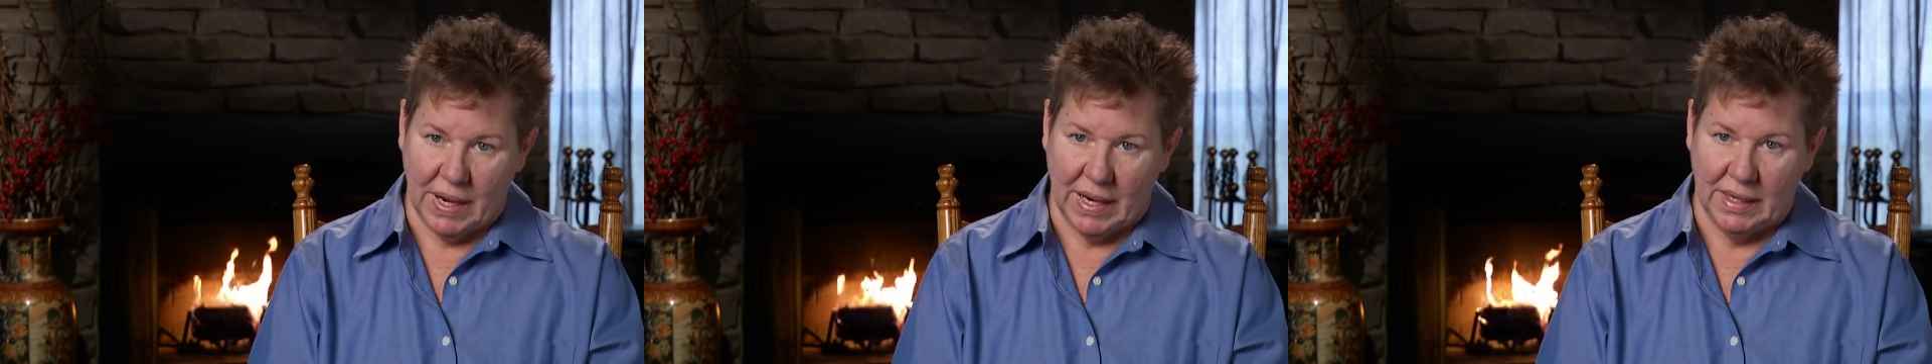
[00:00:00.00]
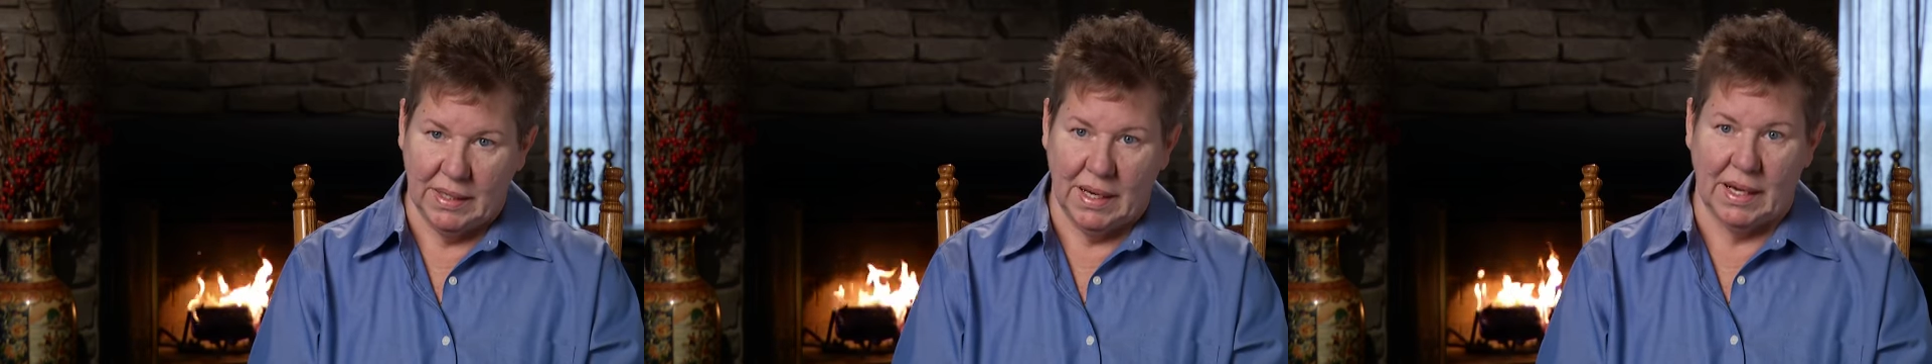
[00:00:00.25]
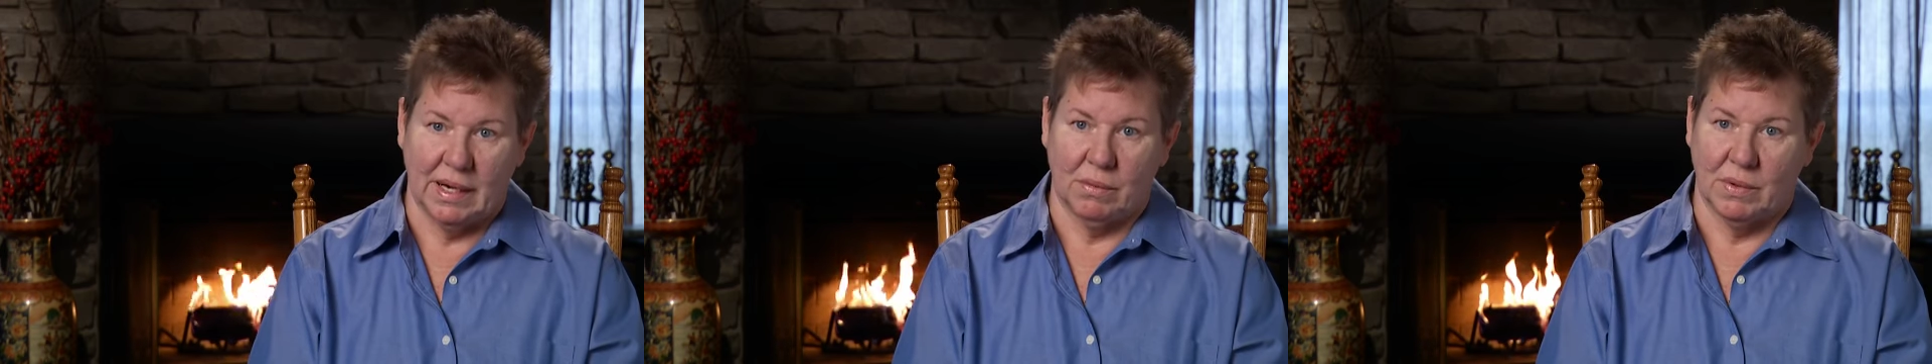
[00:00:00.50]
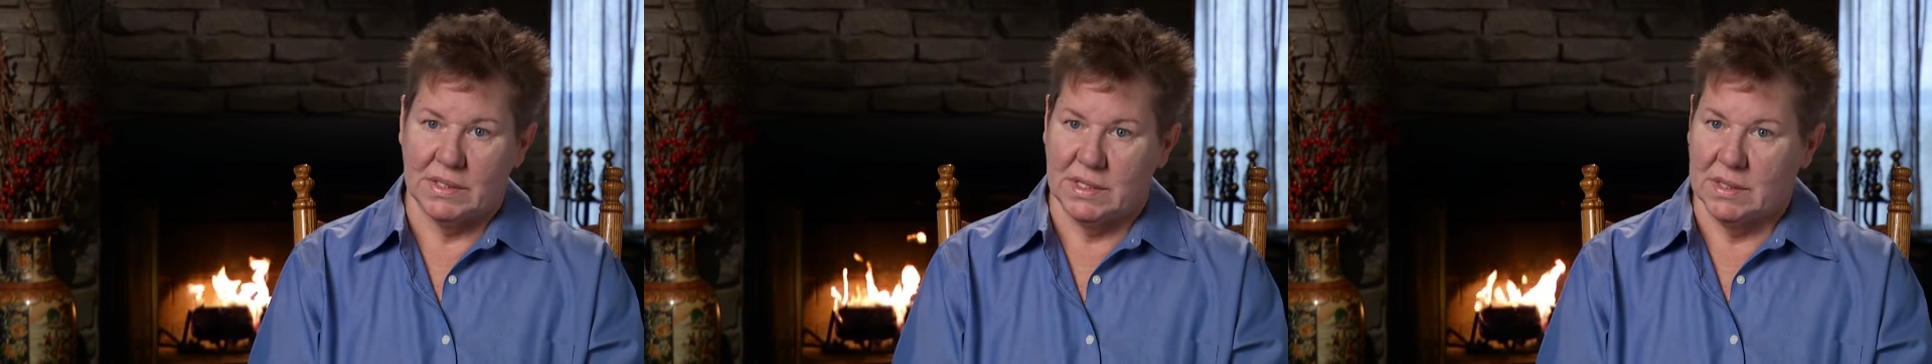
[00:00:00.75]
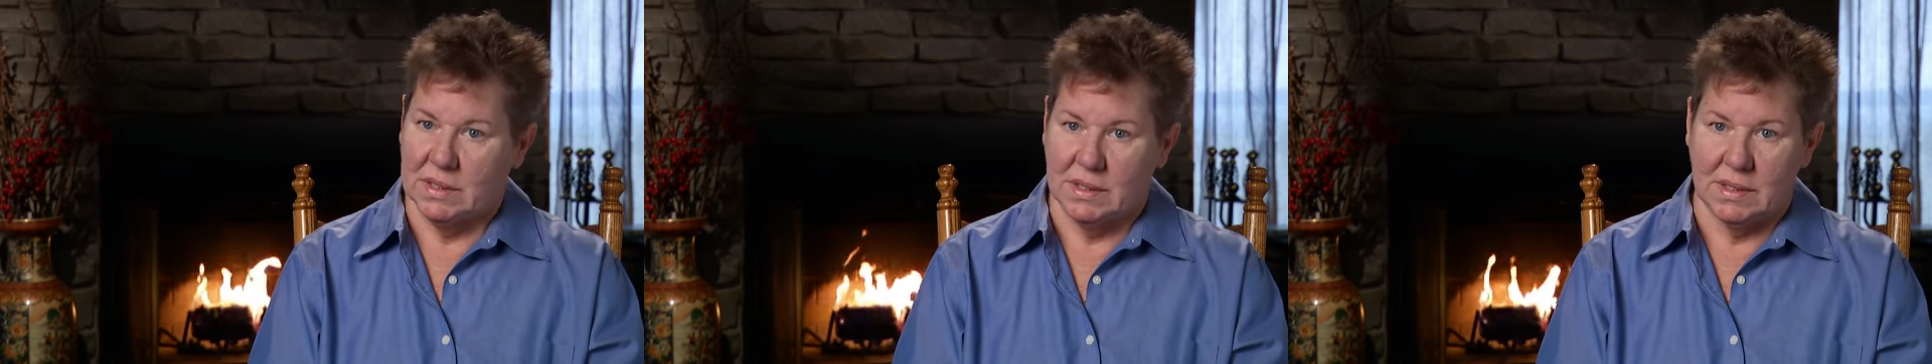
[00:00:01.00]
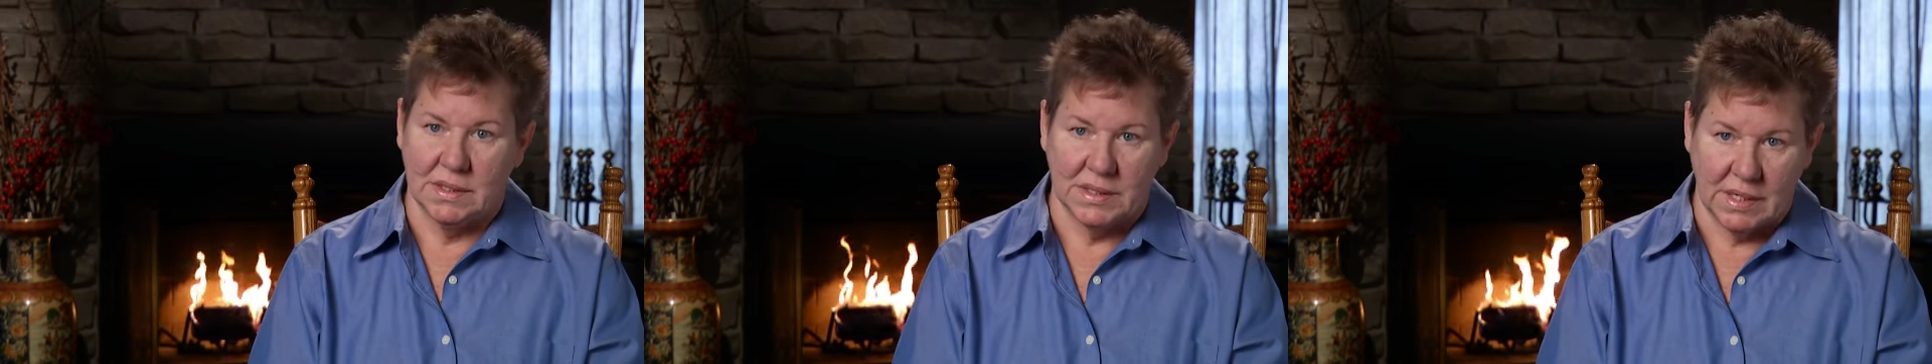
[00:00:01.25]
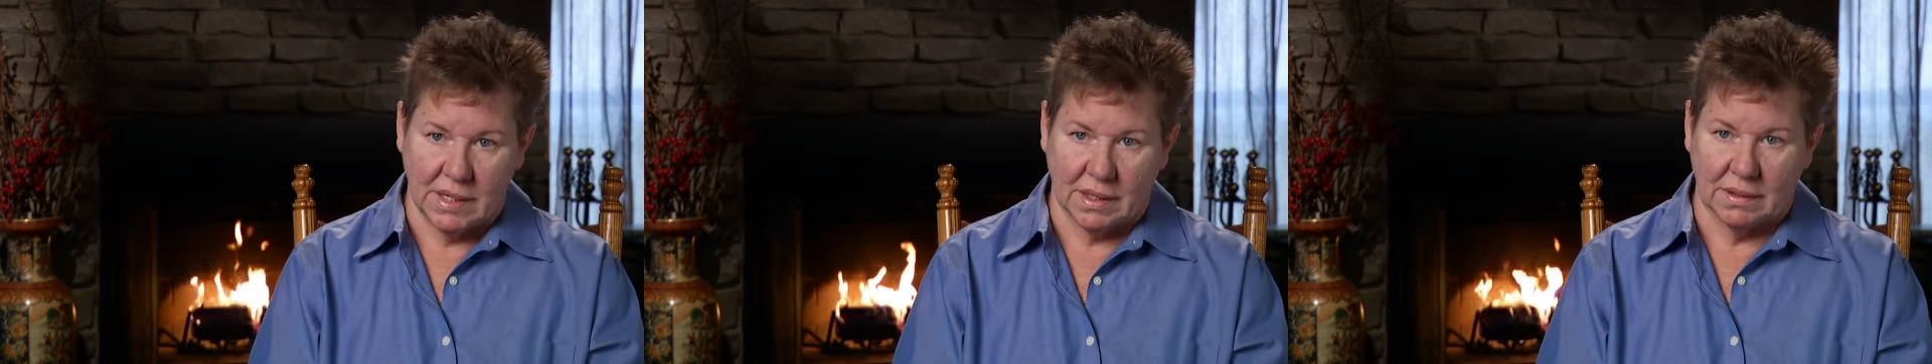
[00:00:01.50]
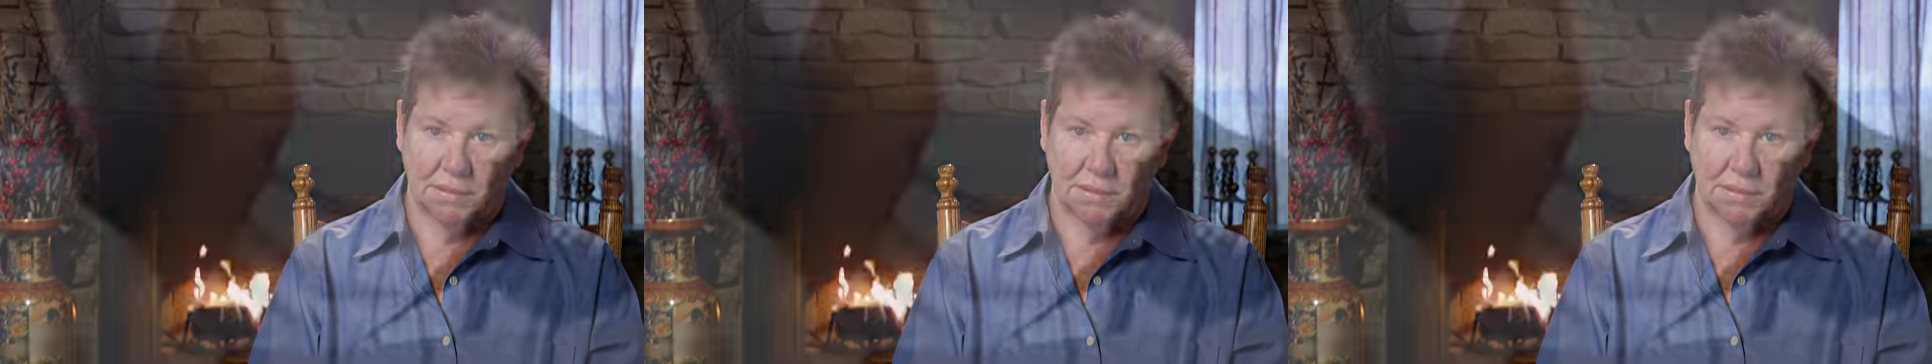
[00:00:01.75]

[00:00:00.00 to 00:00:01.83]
pain and I wasn't sick.